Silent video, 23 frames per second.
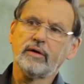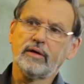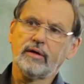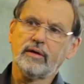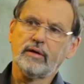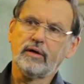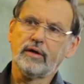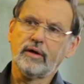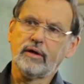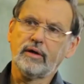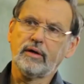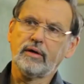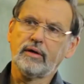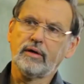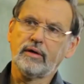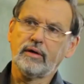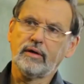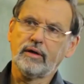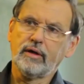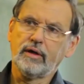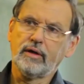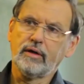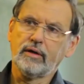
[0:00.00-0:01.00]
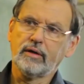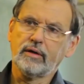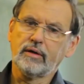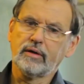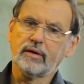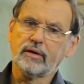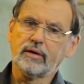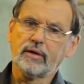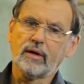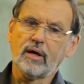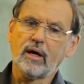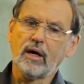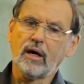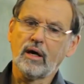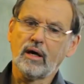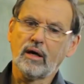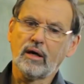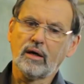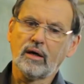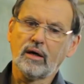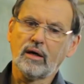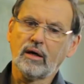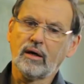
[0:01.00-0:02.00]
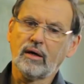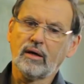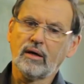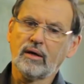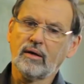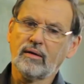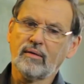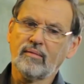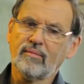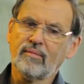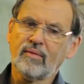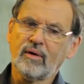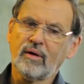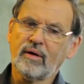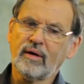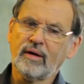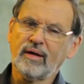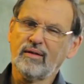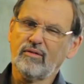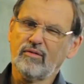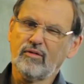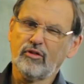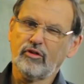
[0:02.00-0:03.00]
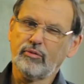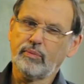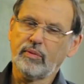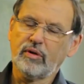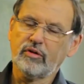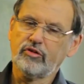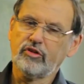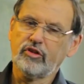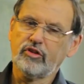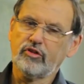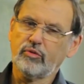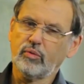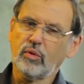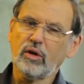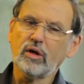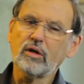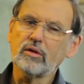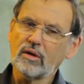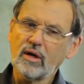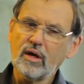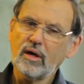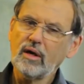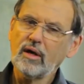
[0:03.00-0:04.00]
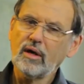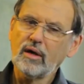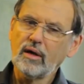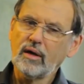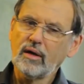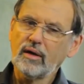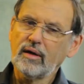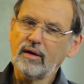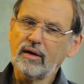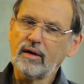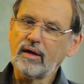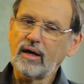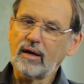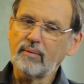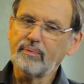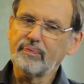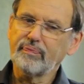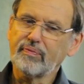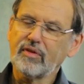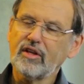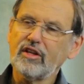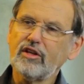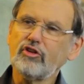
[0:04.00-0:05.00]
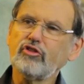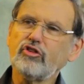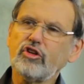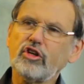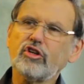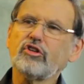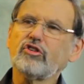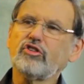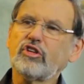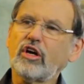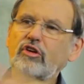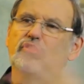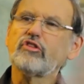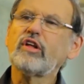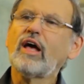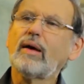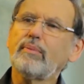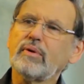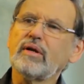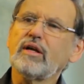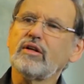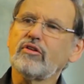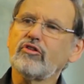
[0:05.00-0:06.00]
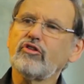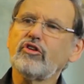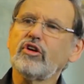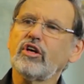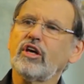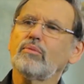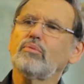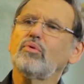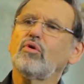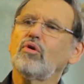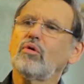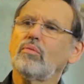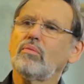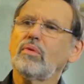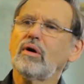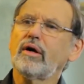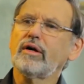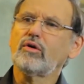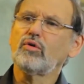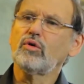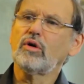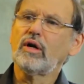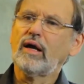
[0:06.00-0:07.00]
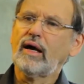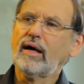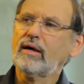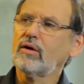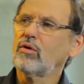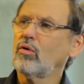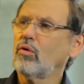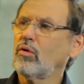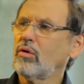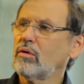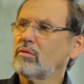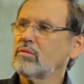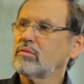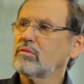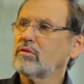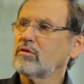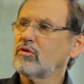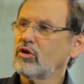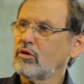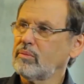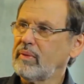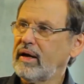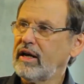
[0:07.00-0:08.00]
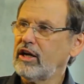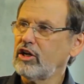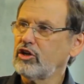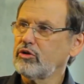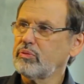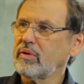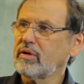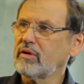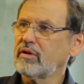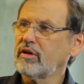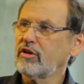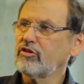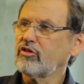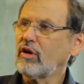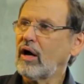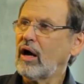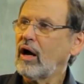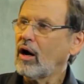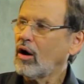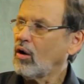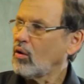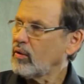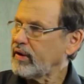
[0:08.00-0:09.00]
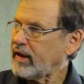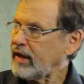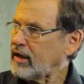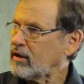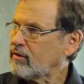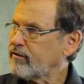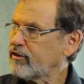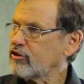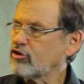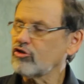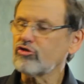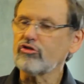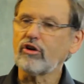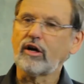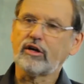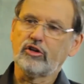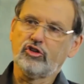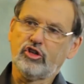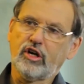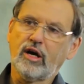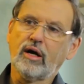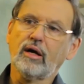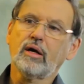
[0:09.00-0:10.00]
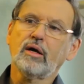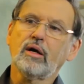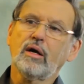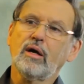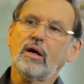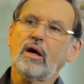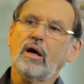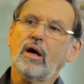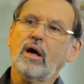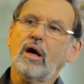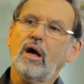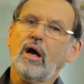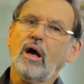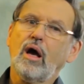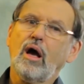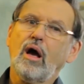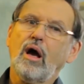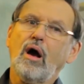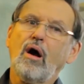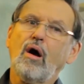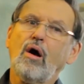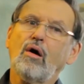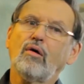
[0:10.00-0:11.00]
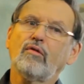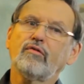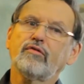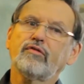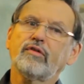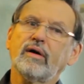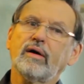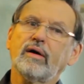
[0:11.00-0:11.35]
did. My response is, well, you know, this didn't just happen in Singapore by good luck or good management. There's a whole infrastructure of